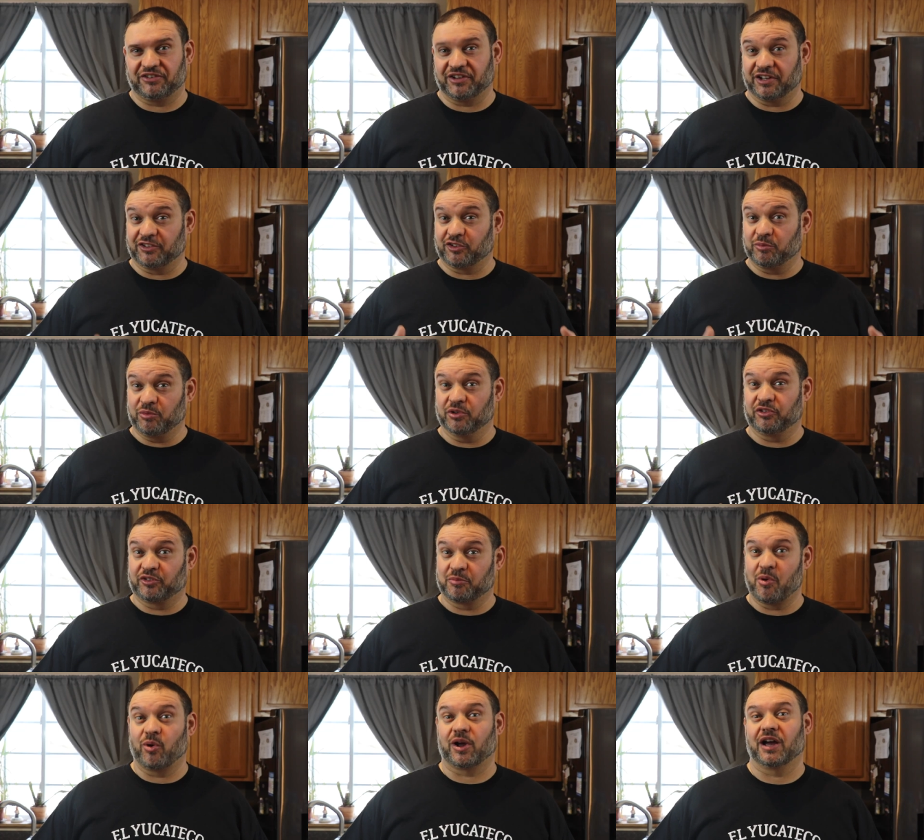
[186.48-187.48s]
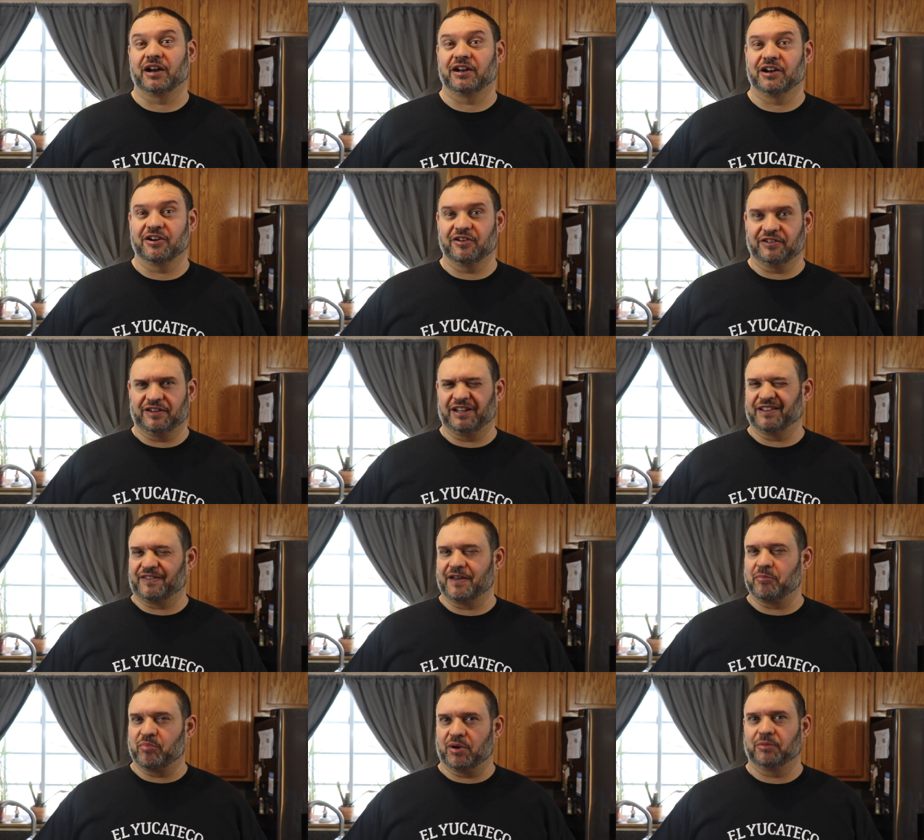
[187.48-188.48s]
to get some good smoke on here and to get
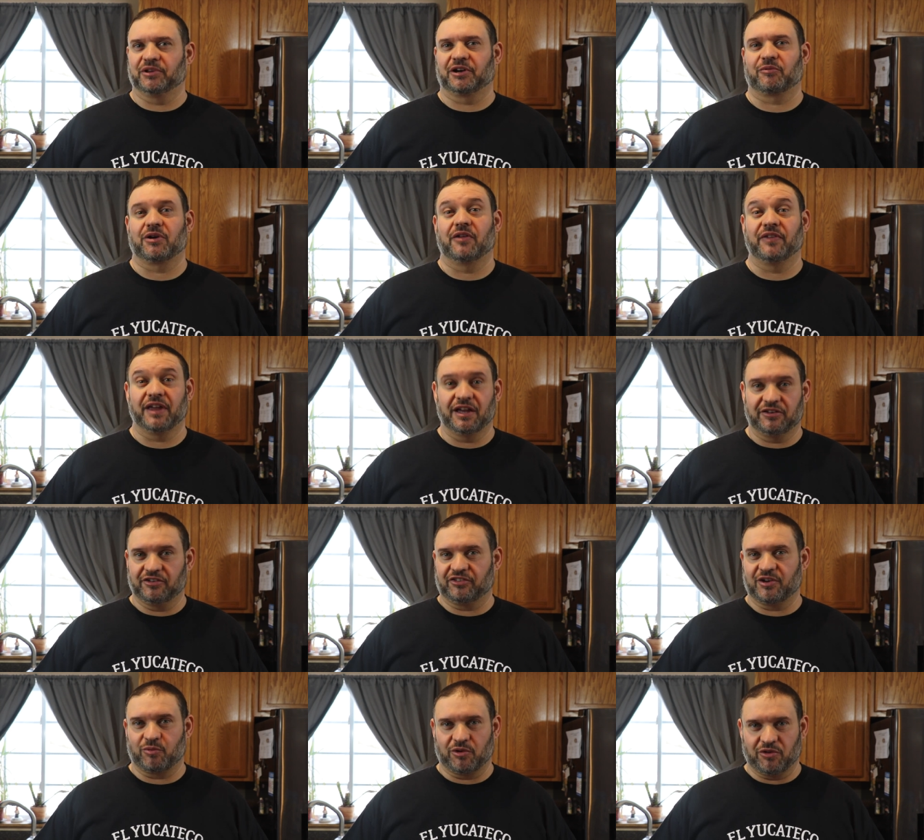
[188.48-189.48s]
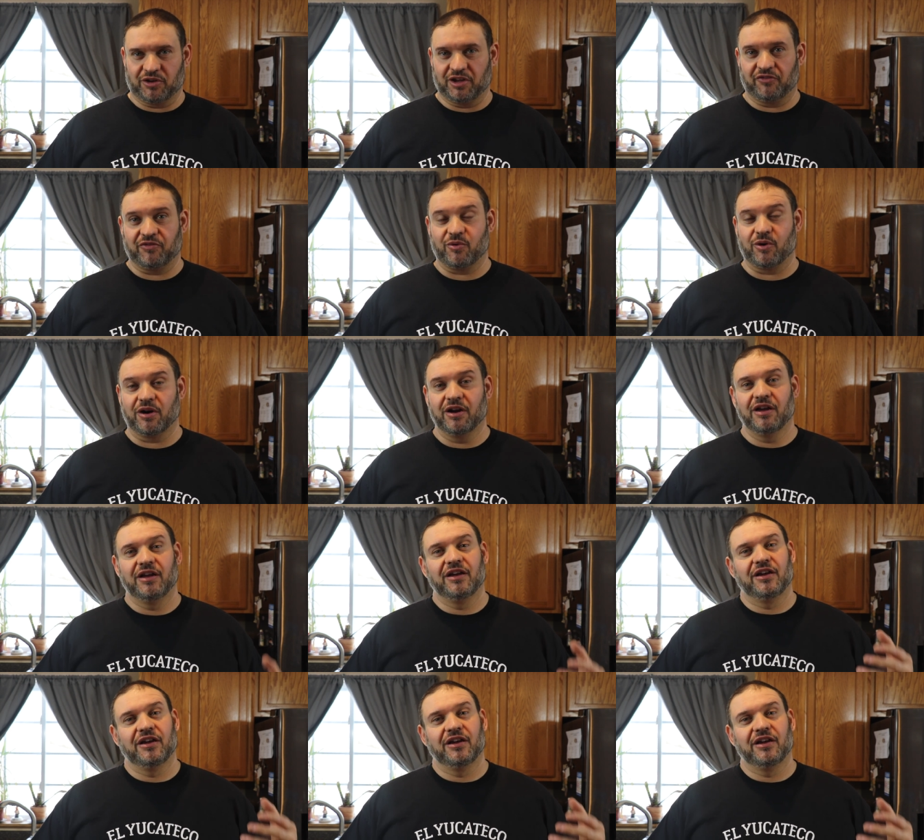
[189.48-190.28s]
that bubbling around the edges that we're looking for.